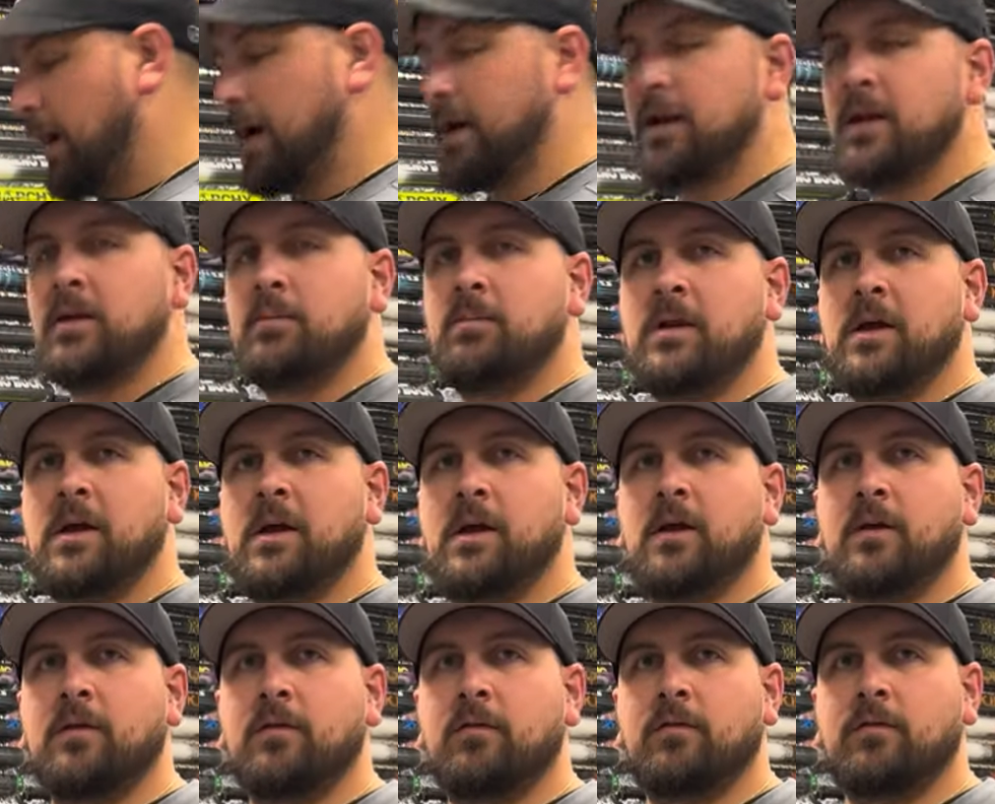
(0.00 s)
any
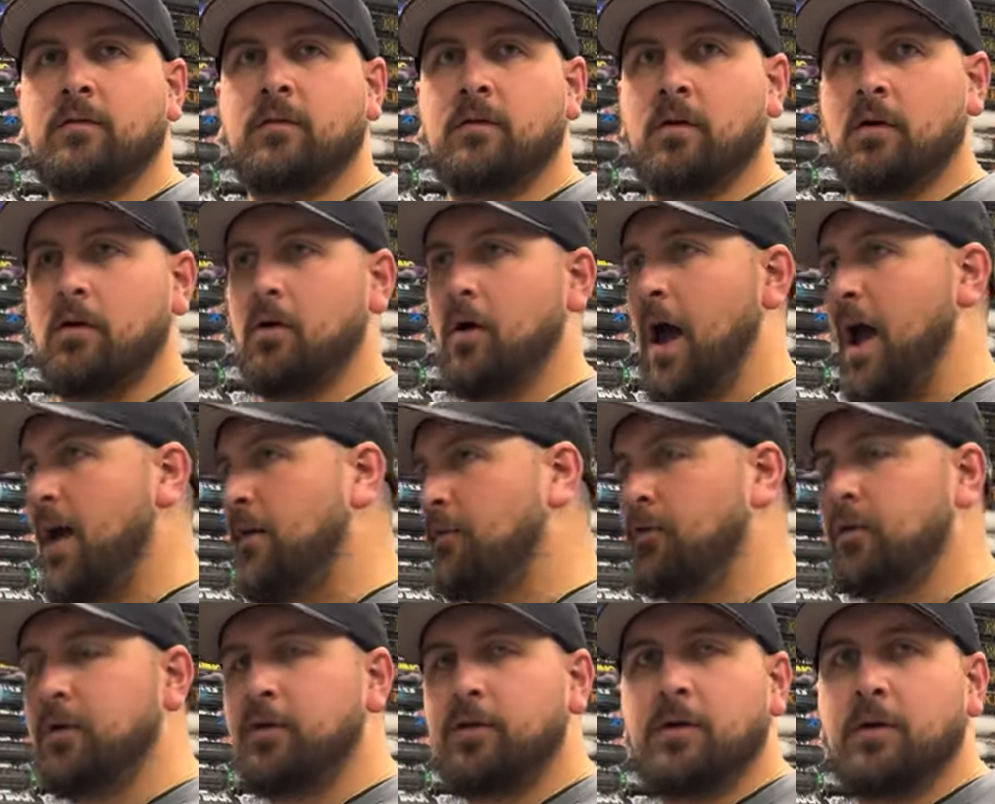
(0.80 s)
means,
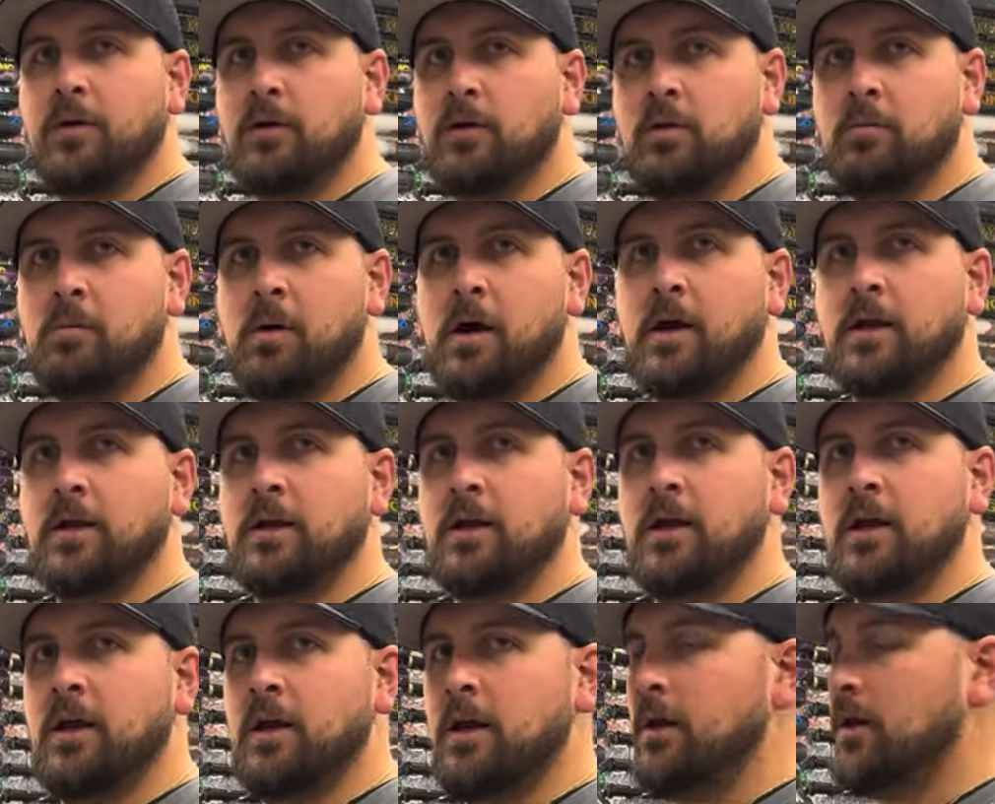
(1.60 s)
everything you might
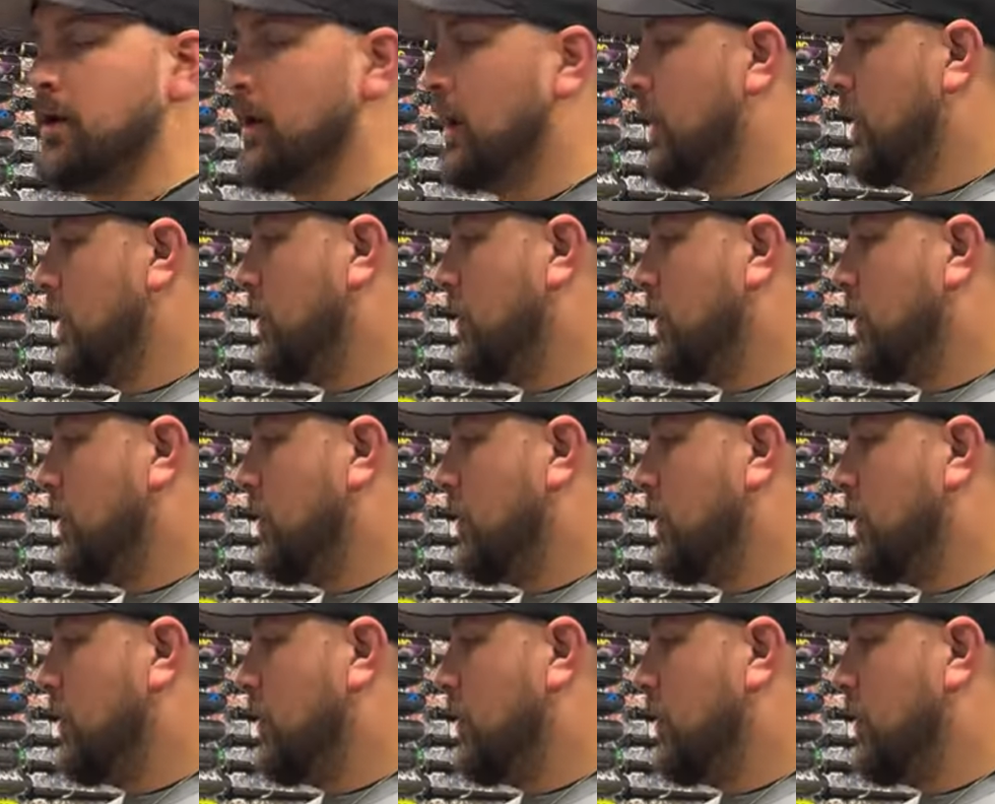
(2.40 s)
need,